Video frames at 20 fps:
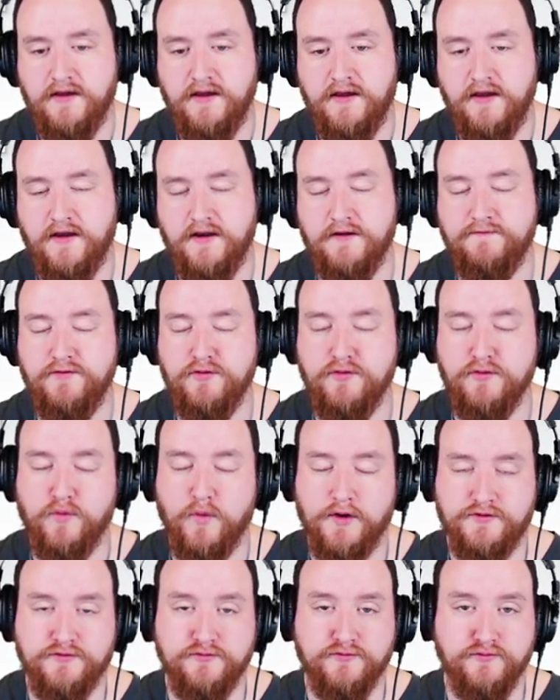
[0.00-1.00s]
And if you
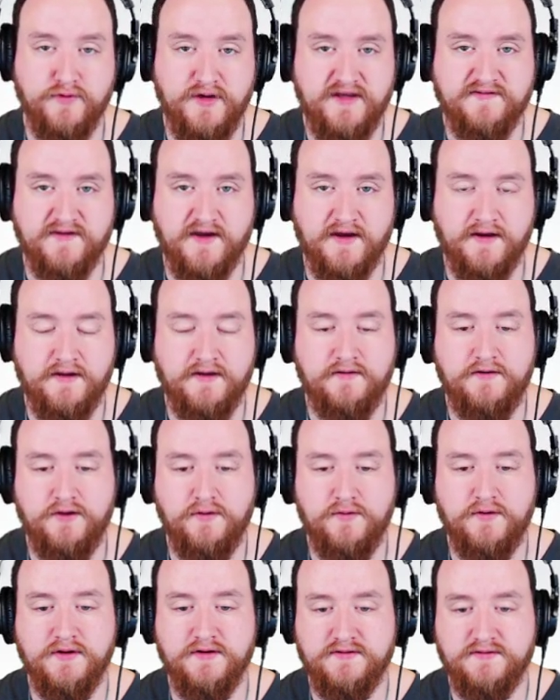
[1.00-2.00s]
want to reassign it, you
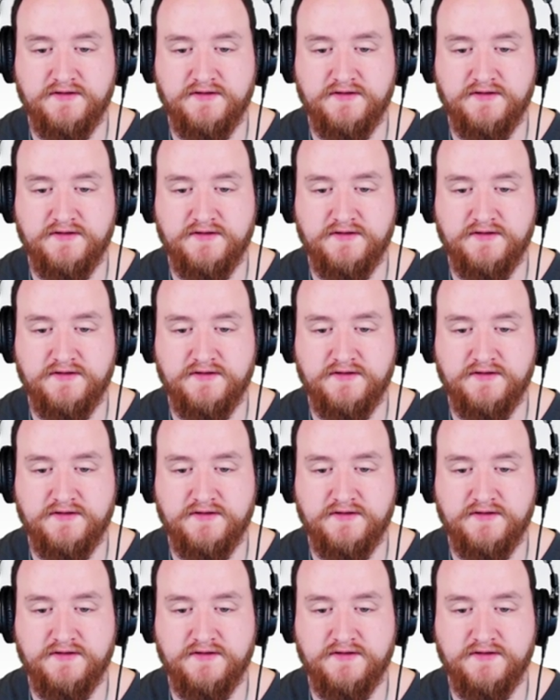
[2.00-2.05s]
can